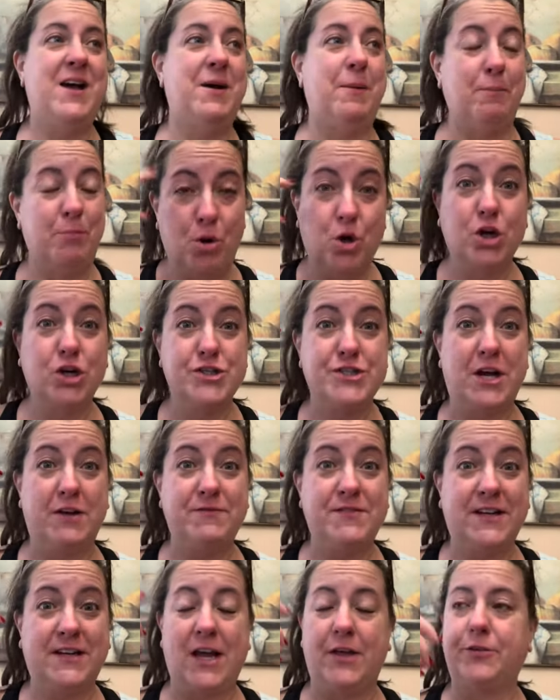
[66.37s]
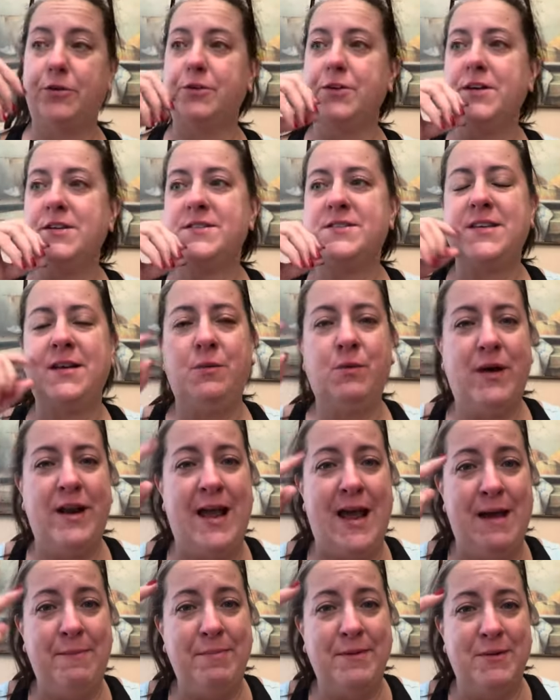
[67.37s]
Pull yourself together, Liz. See what
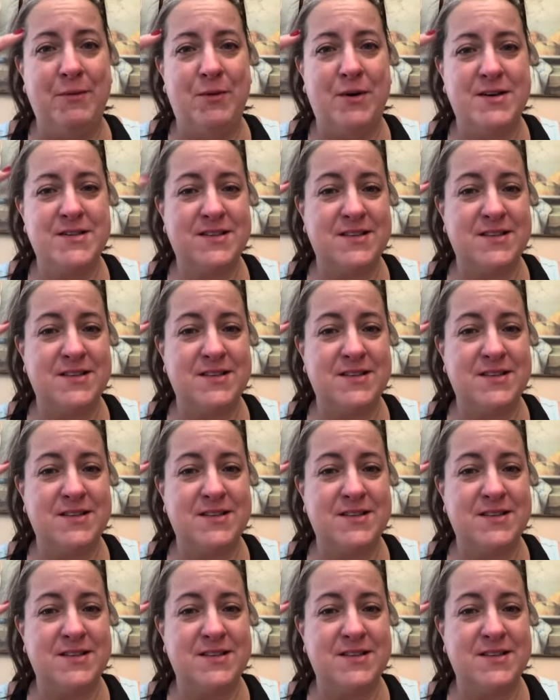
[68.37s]
happened was